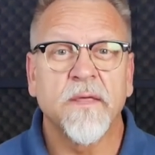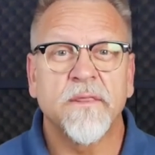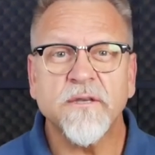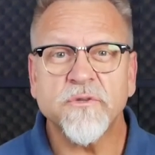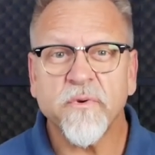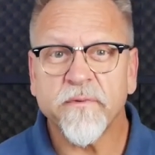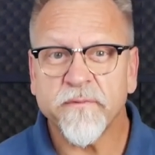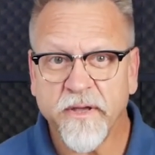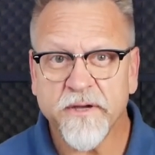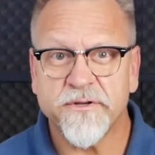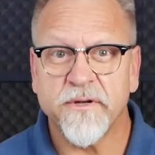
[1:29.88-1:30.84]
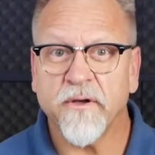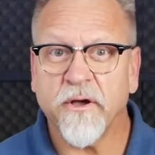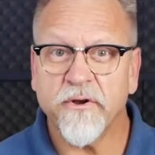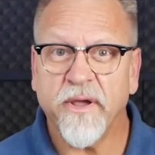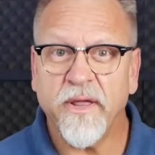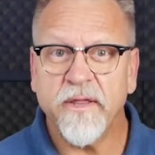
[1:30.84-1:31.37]
This reflection on
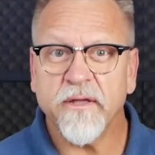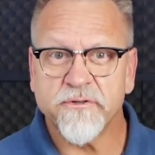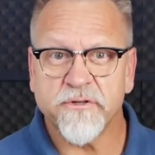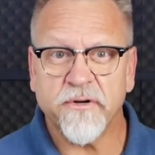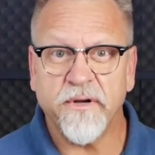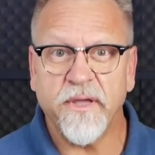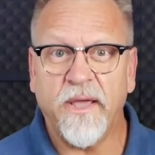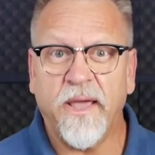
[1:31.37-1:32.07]
your ADL journey